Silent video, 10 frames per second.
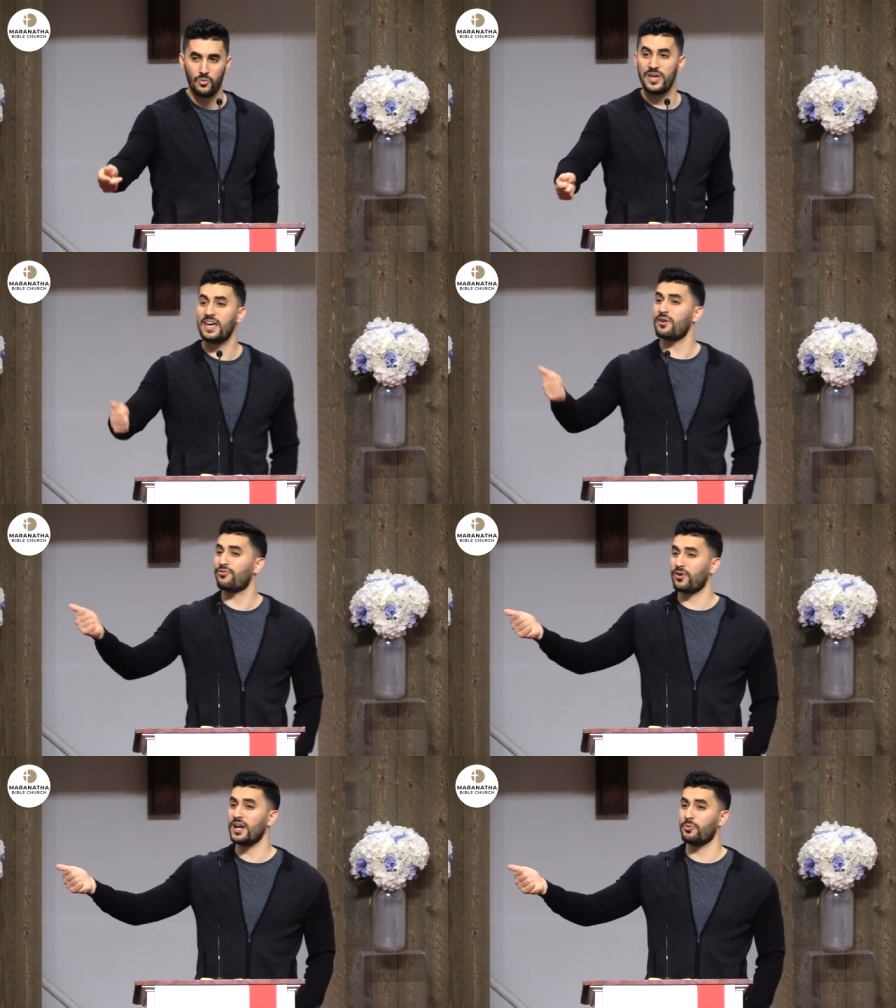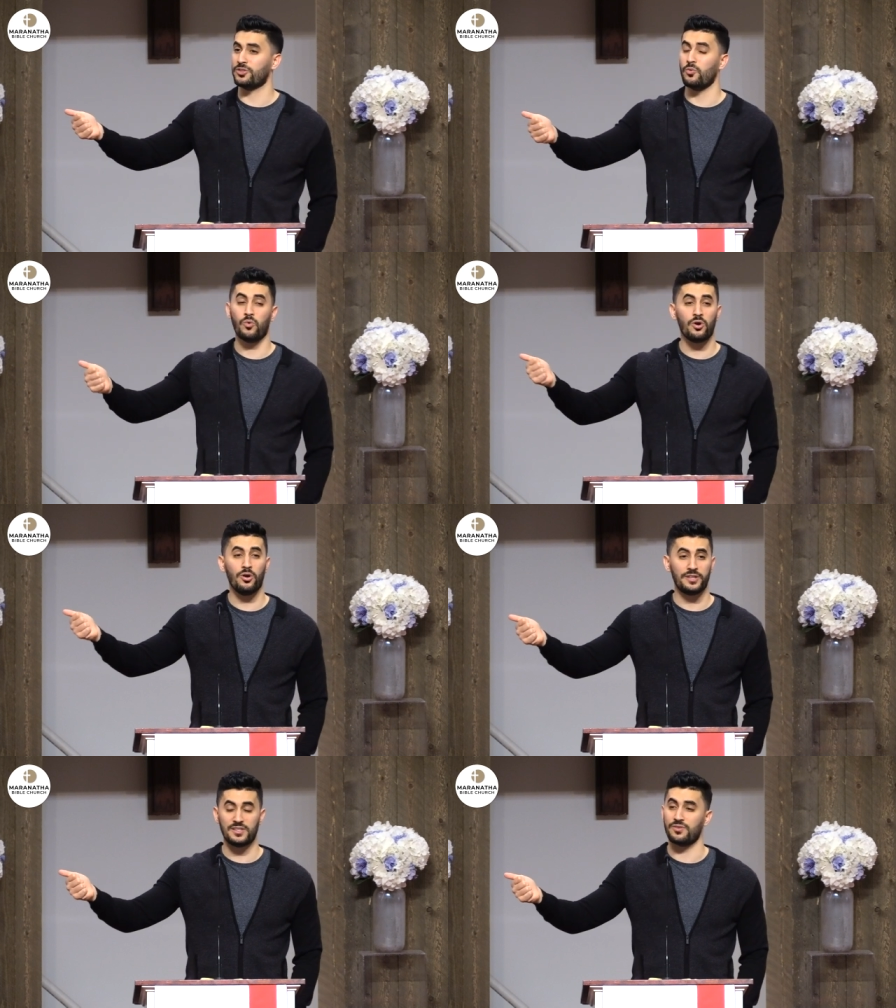We get afraid what the
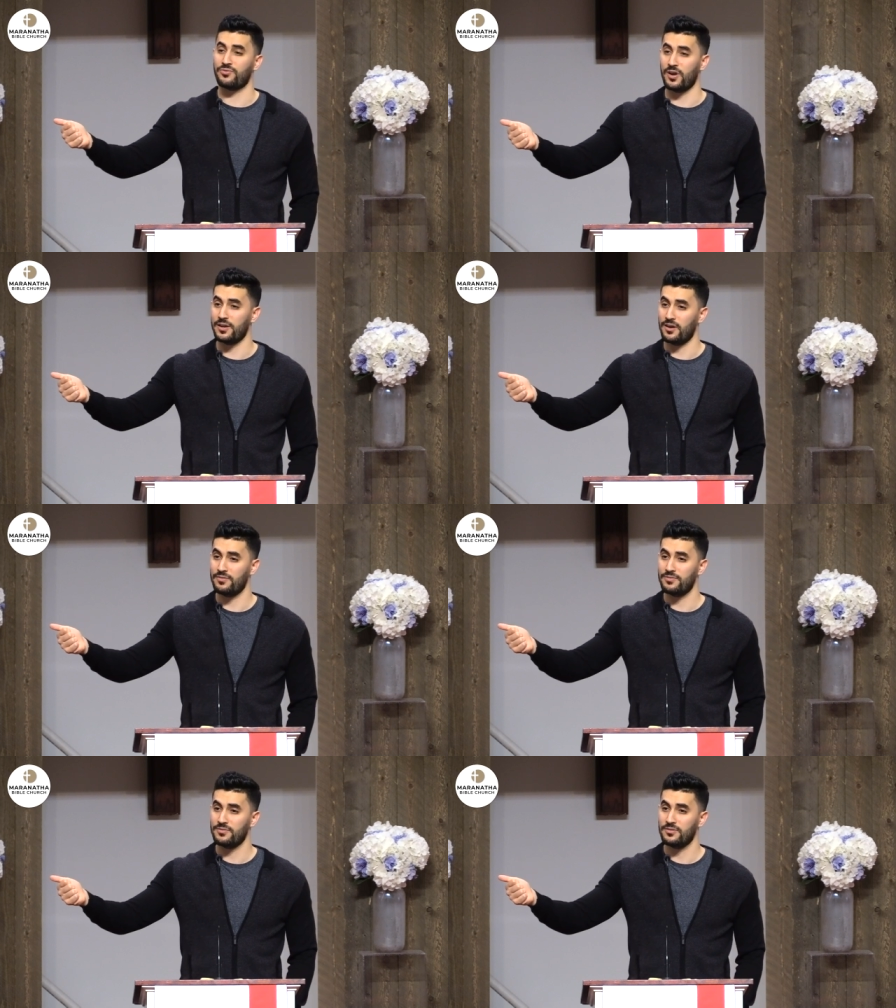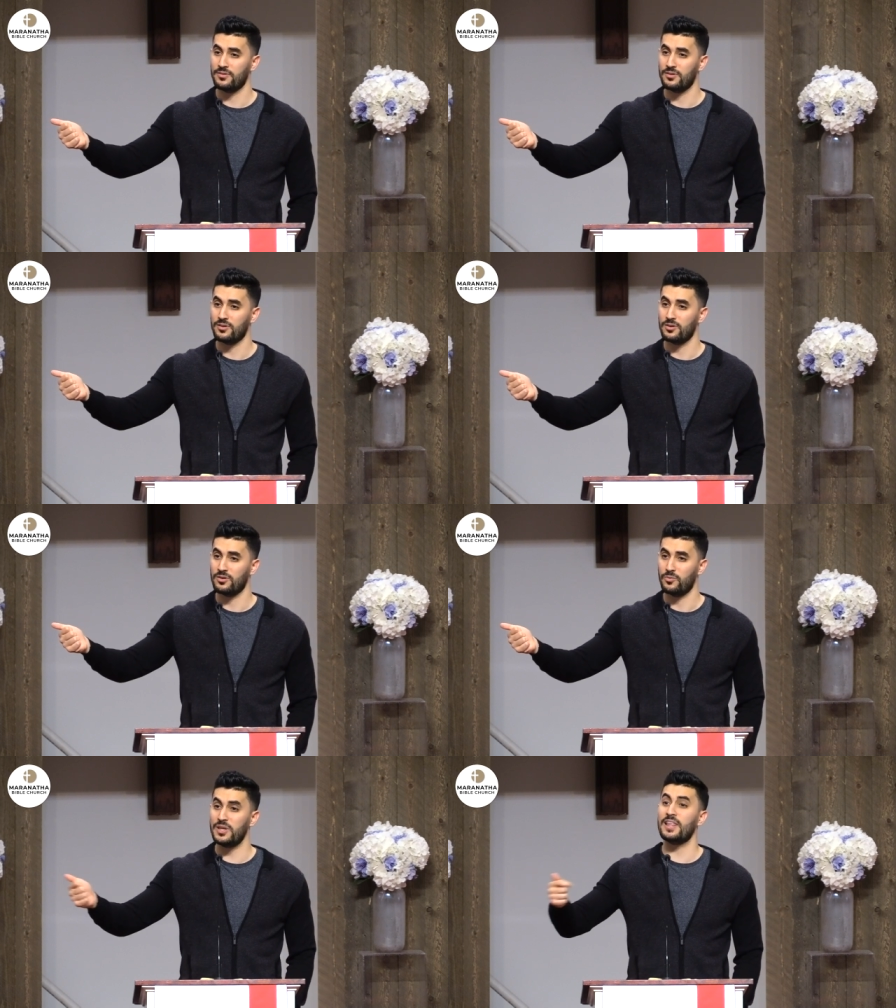world gets afraid of.
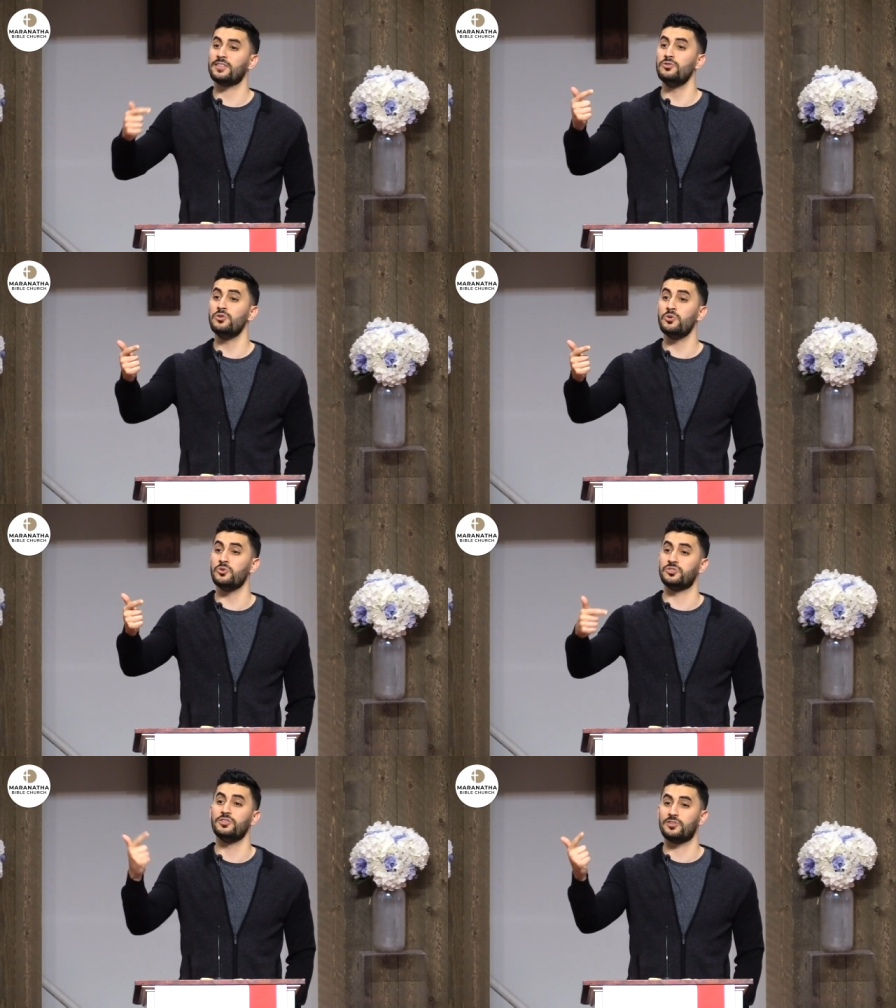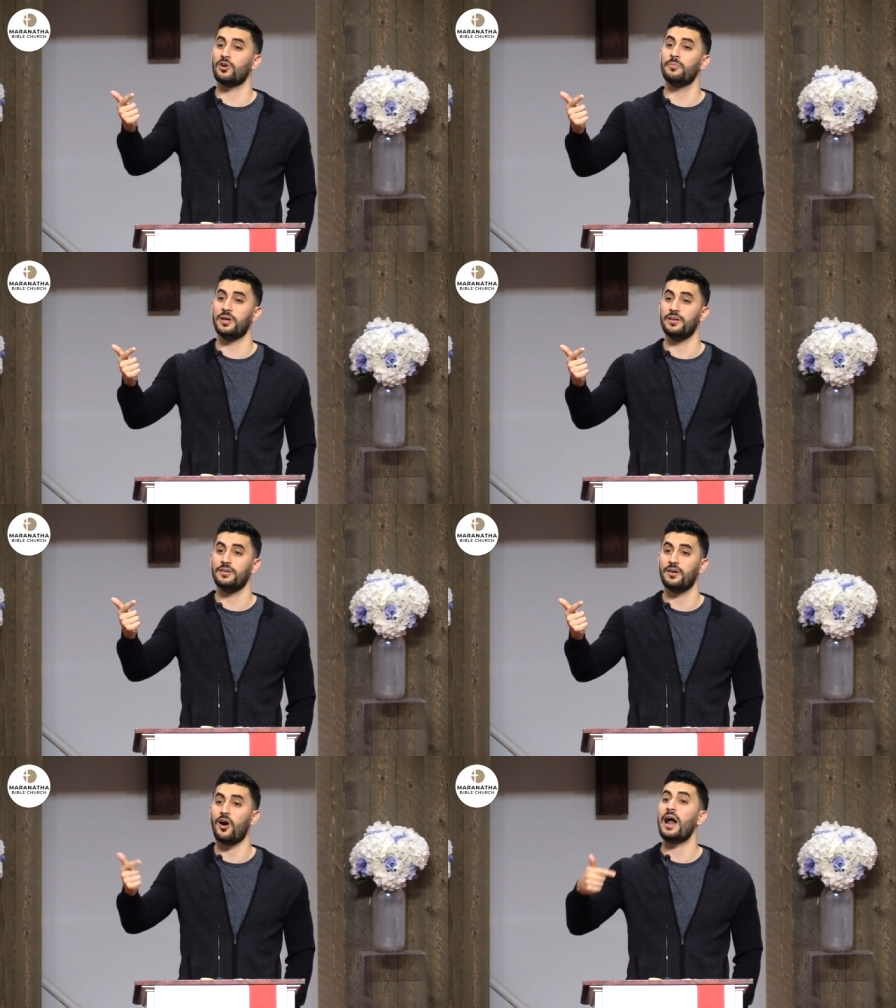We let the news
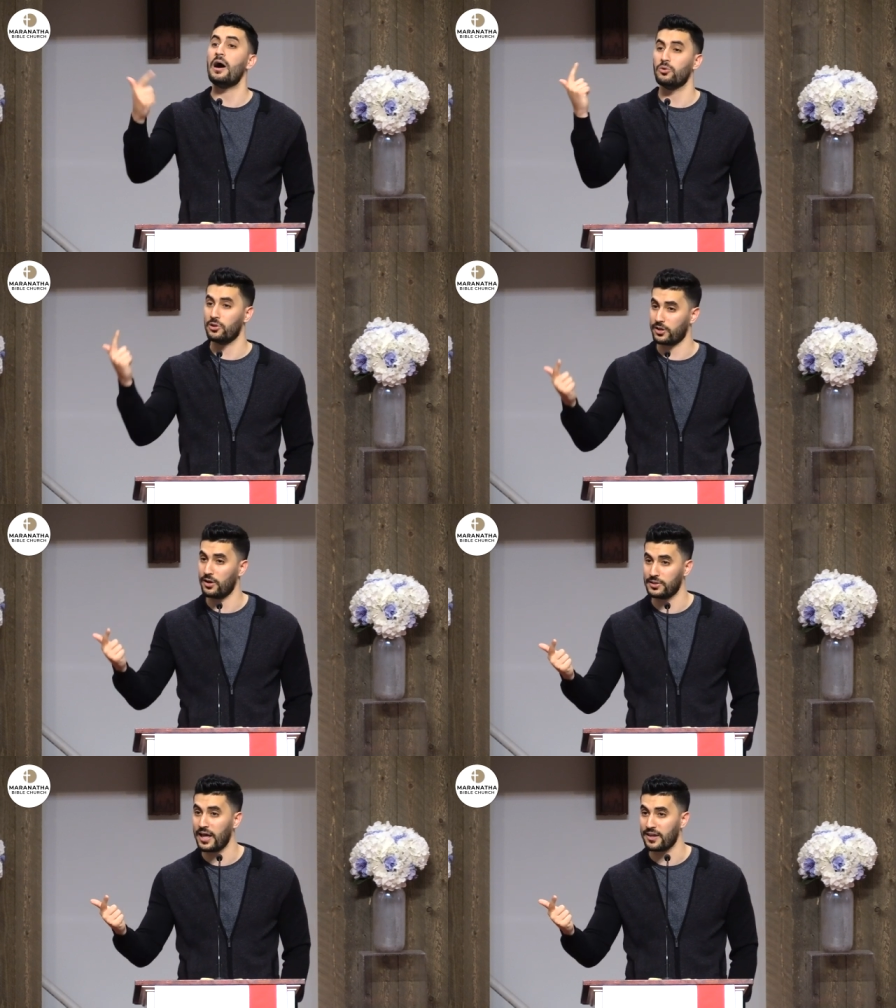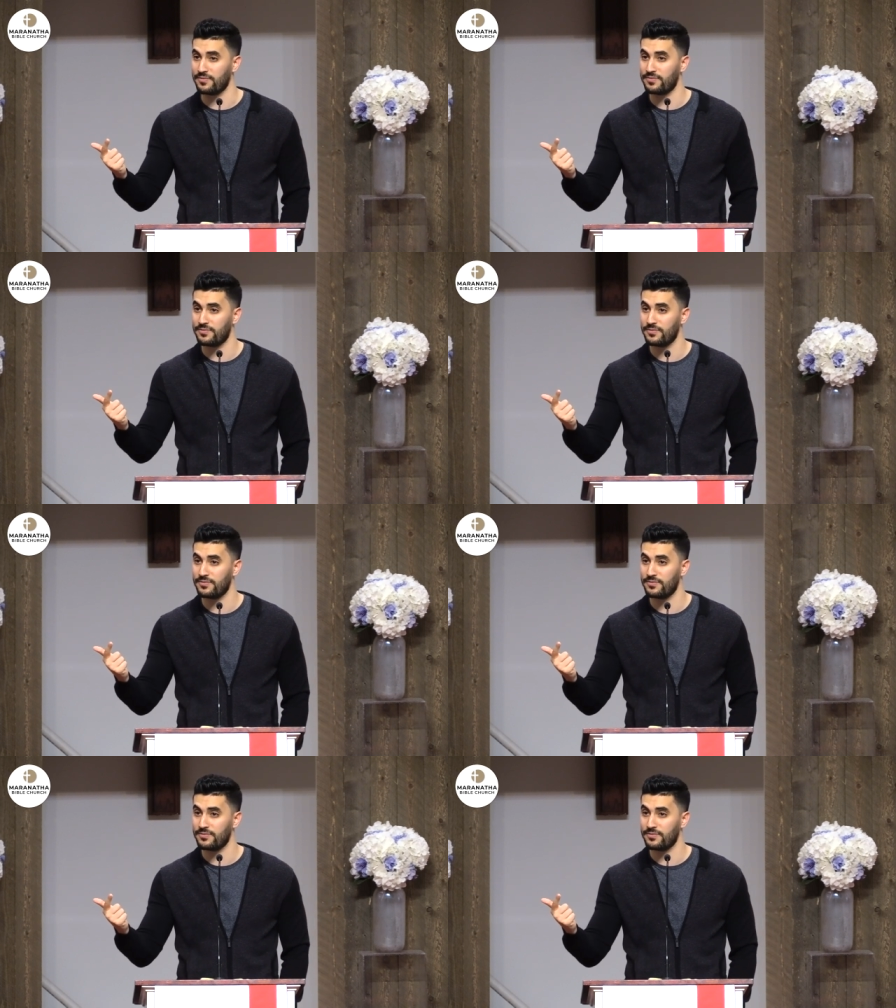determine our outlook on life.